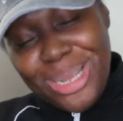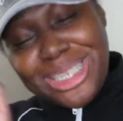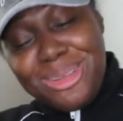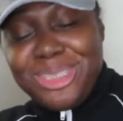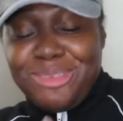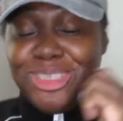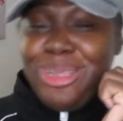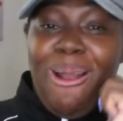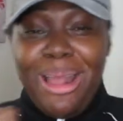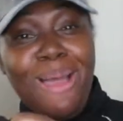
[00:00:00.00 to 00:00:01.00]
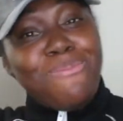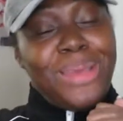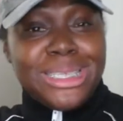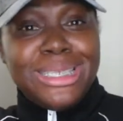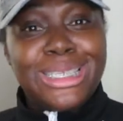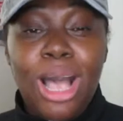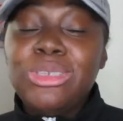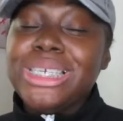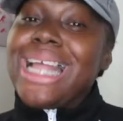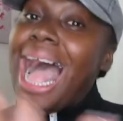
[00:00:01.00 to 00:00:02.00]
exclusive startup business
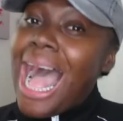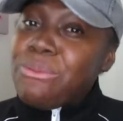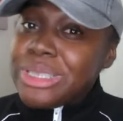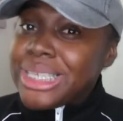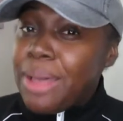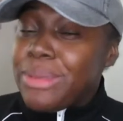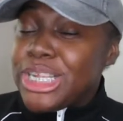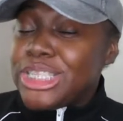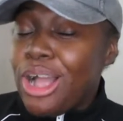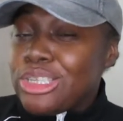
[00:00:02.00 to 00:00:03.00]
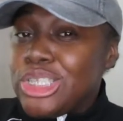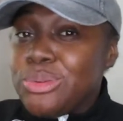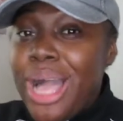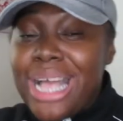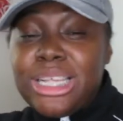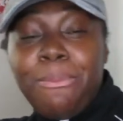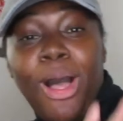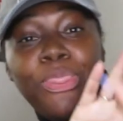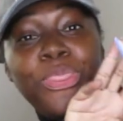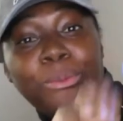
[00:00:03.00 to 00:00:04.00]
coaching i want to come in and talk to you guys
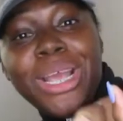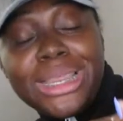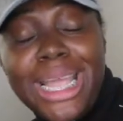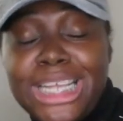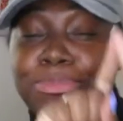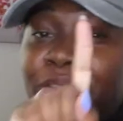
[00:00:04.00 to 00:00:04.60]
about three things